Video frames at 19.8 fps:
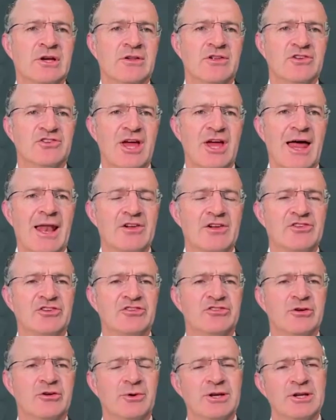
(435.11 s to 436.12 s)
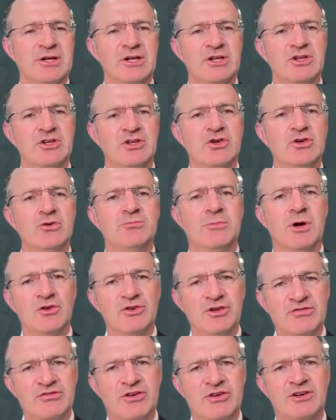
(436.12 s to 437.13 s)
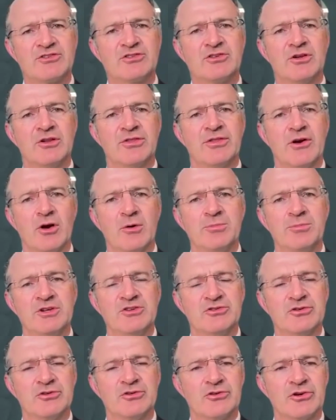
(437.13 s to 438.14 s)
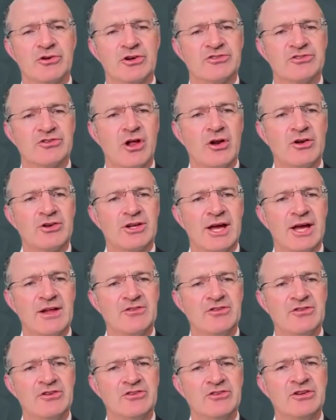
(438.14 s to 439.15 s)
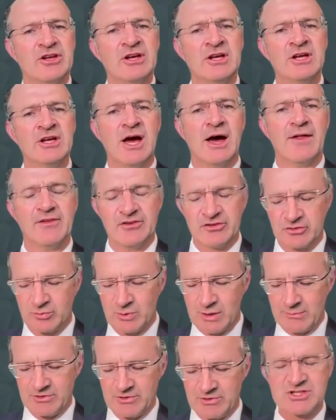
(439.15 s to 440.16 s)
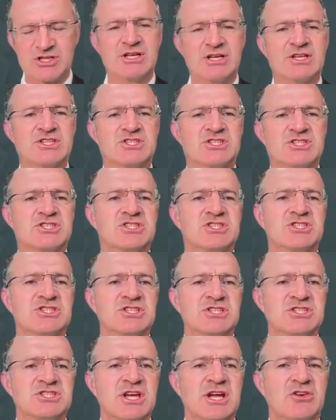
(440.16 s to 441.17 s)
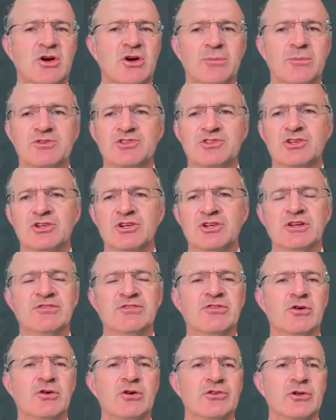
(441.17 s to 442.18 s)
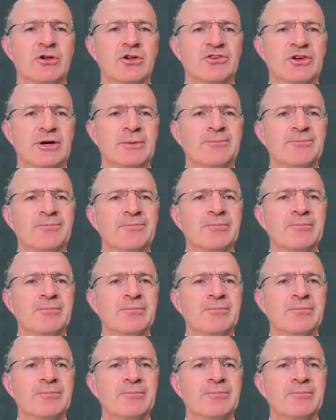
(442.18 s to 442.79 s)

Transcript: The challenge is that we need new multifunctional therapies to address solid cancers, and this is where we see a distinct opportunity for AdAlta.